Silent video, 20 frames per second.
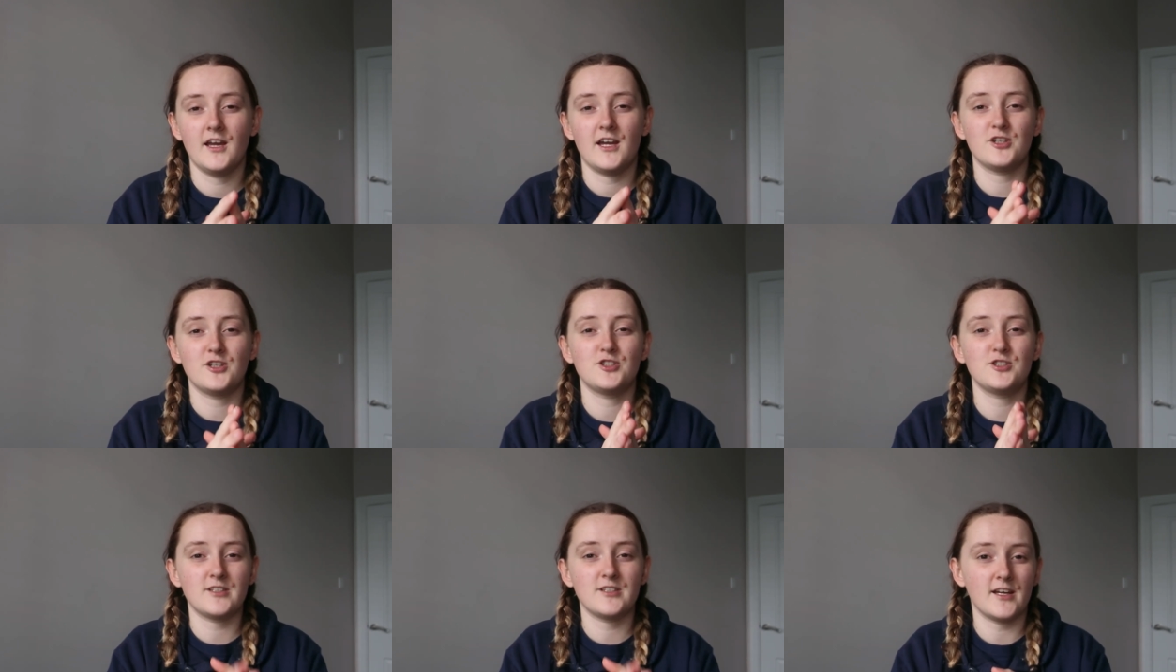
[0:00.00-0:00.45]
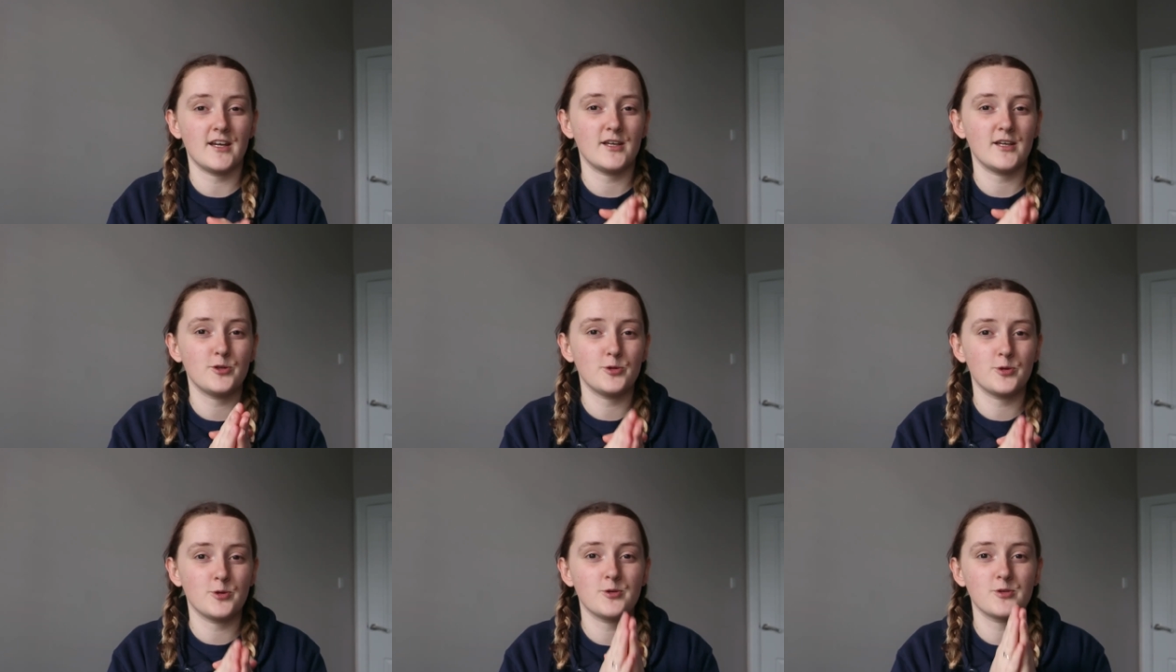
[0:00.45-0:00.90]
and share
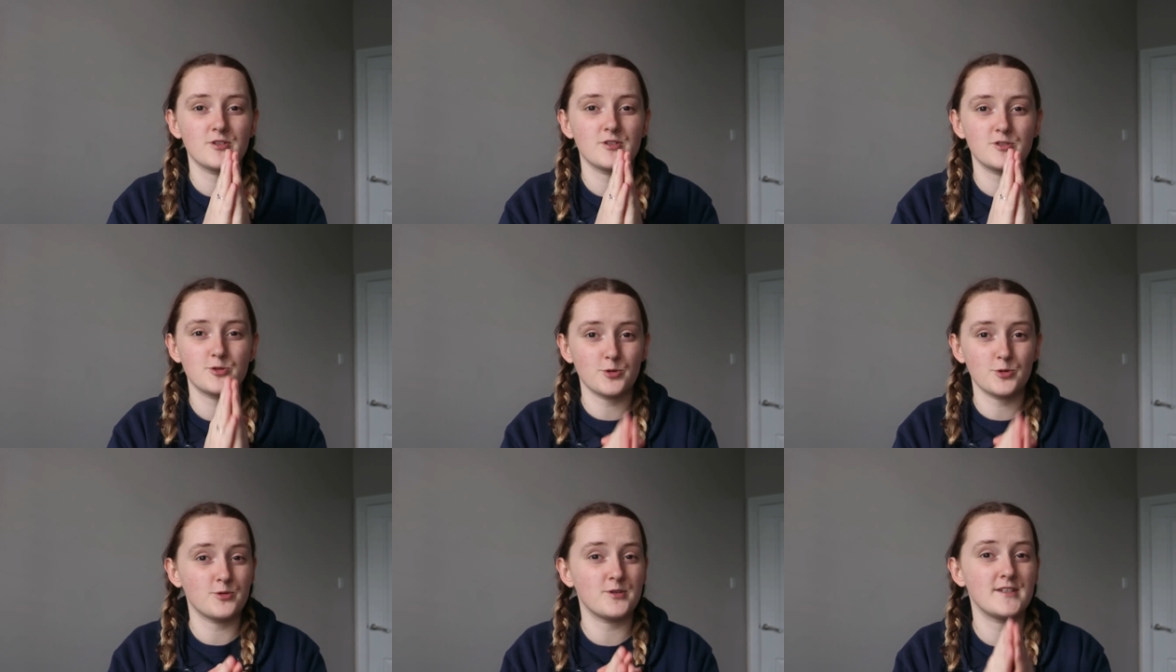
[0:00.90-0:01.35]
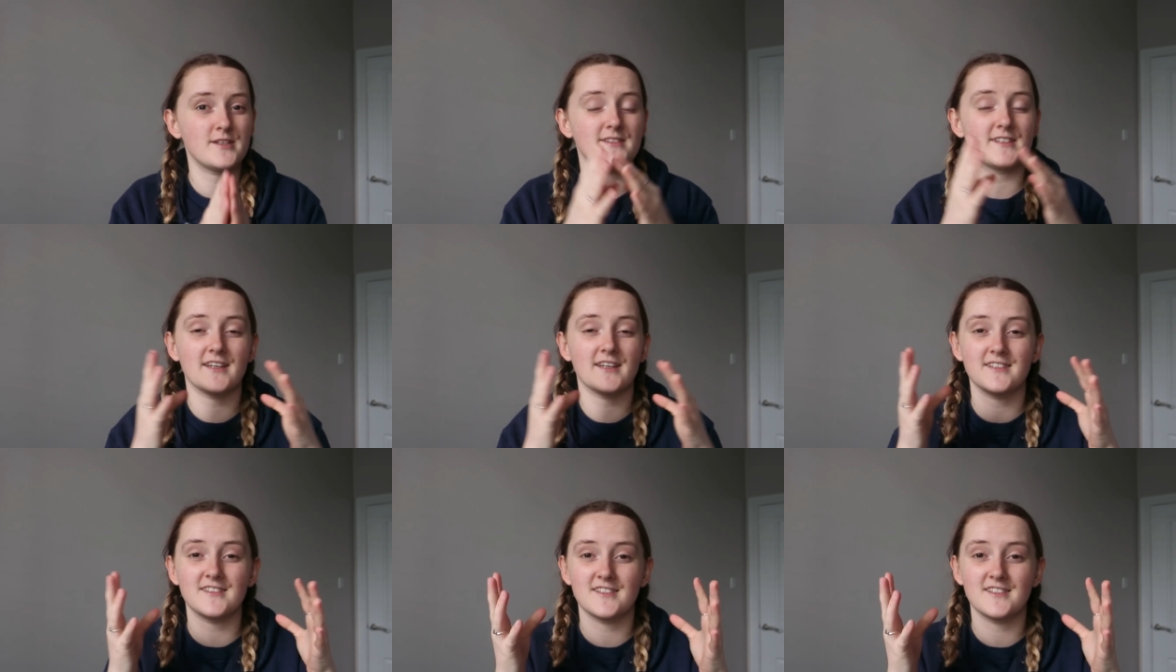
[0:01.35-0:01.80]
your stories
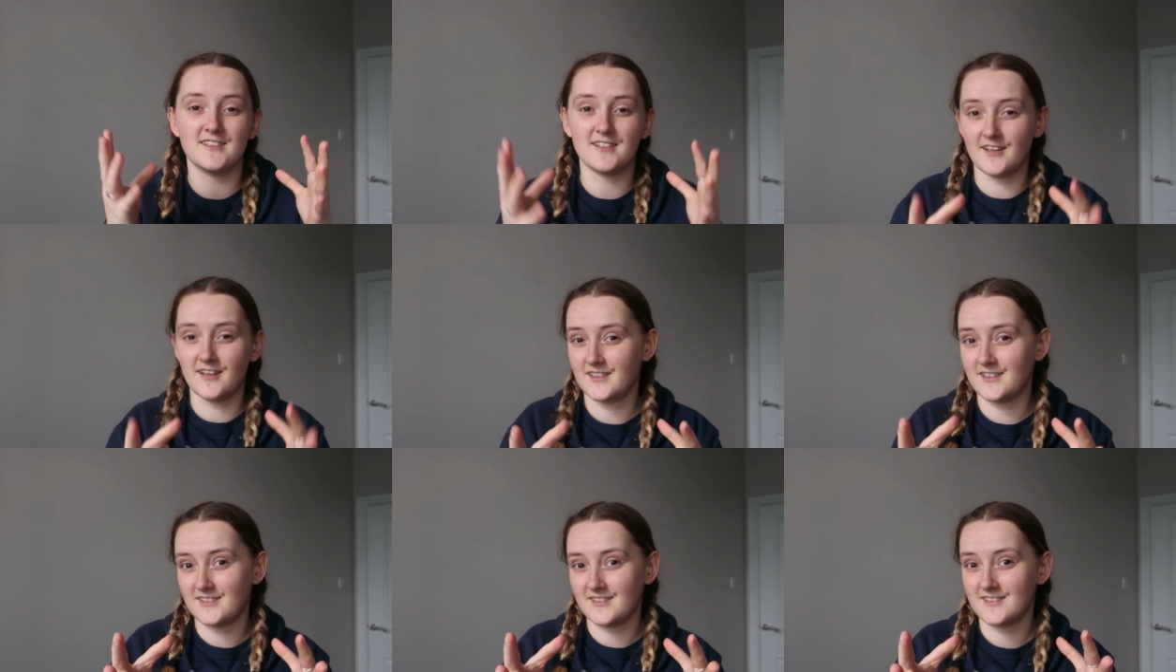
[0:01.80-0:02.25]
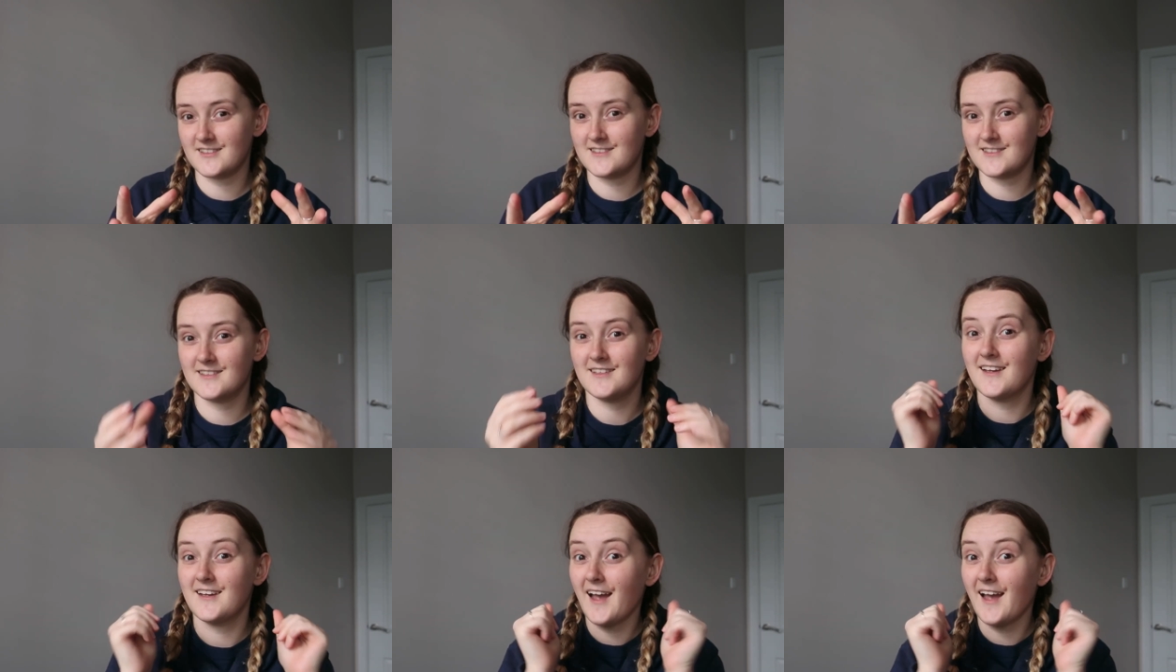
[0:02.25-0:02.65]
and science.